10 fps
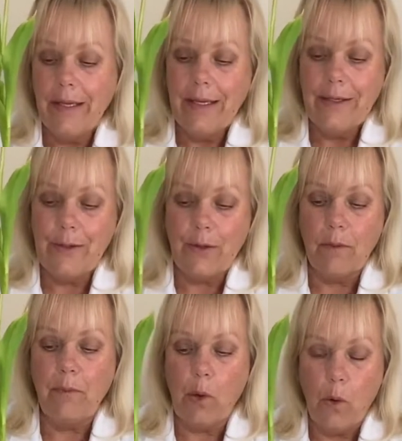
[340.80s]
the
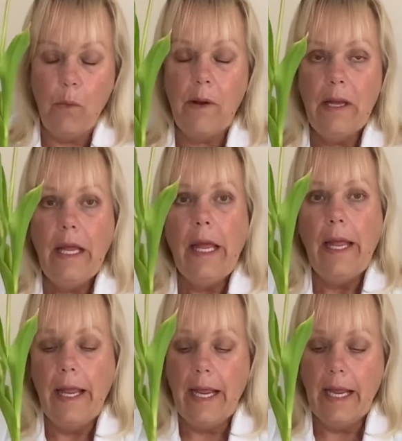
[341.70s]
bulb,
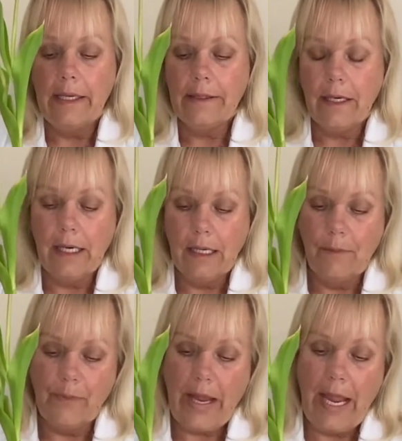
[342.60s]

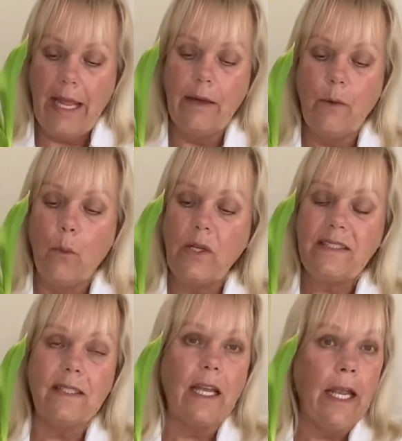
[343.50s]
and
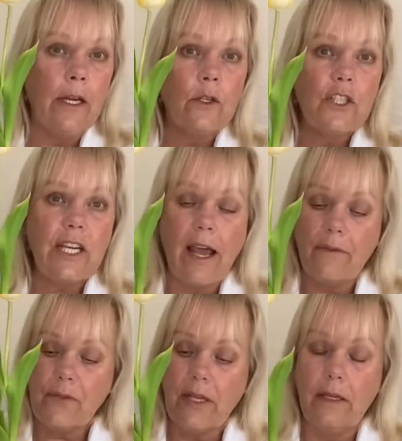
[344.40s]
what's the hair
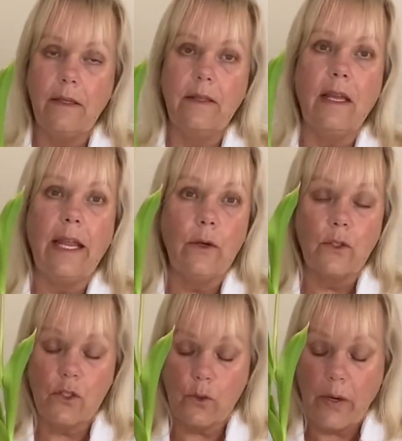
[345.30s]
shaft, the hair
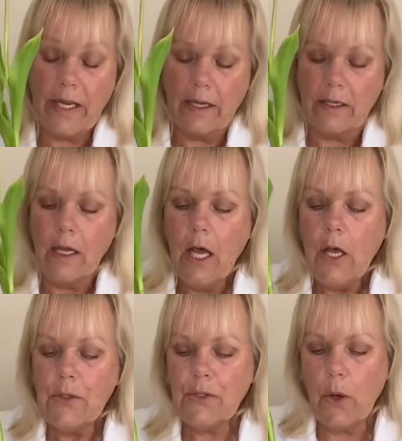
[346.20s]
strand.
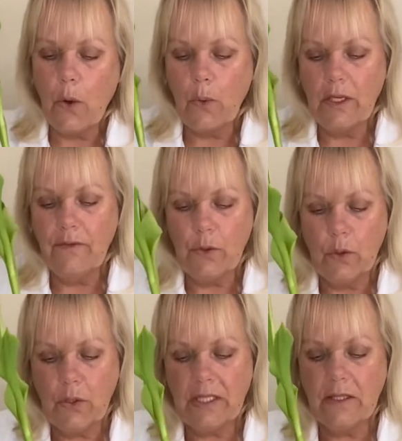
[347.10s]
So if you
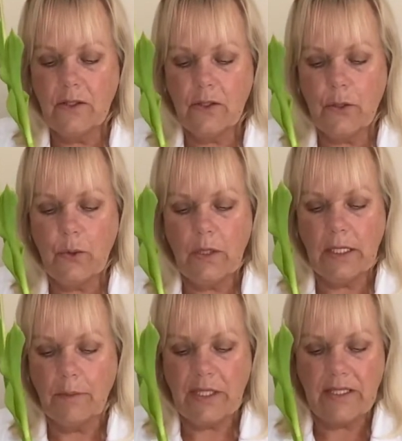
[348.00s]
look at this
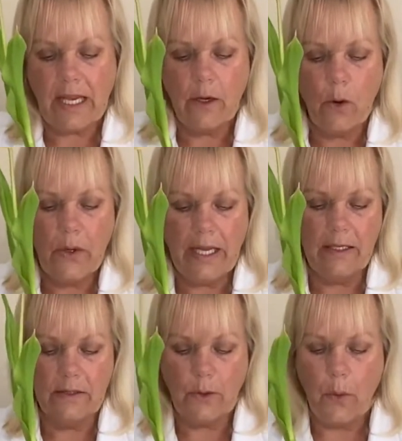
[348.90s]
tulip, it's like, okay,
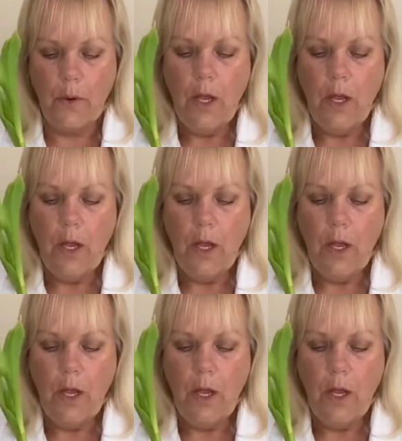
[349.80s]
so